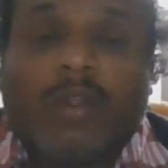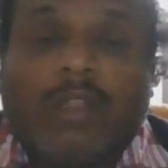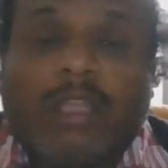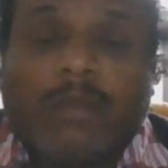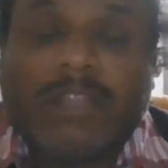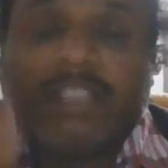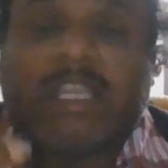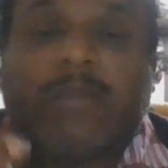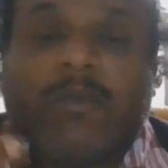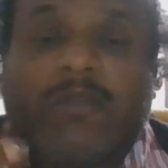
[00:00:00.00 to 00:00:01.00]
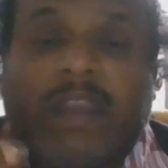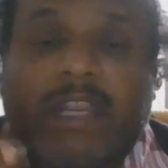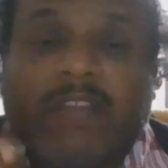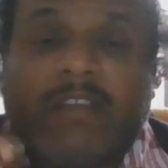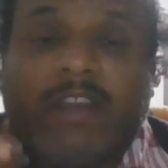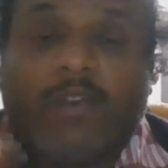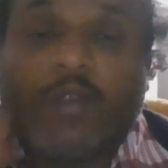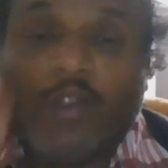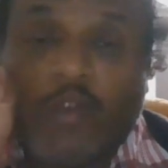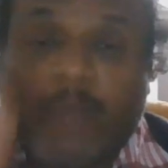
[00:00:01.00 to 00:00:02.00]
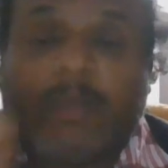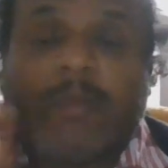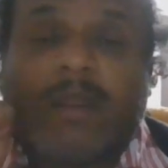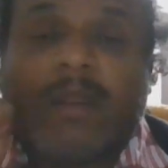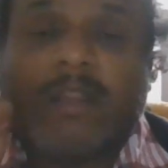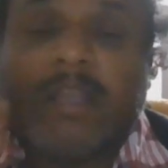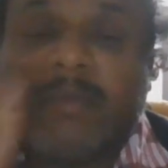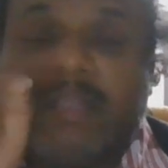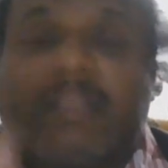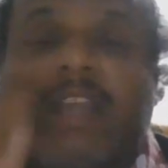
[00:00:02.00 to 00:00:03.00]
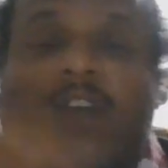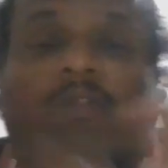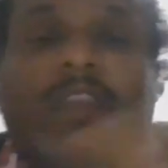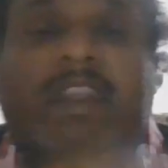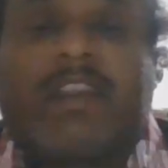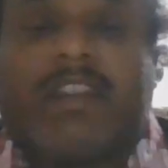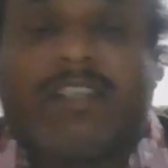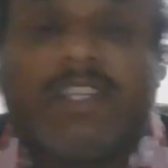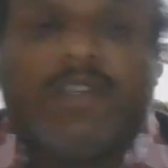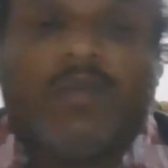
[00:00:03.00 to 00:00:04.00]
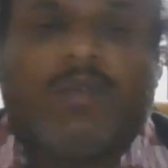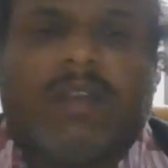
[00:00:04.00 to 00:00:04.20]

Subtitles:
this type of activity to your people, then basically how we can trust you.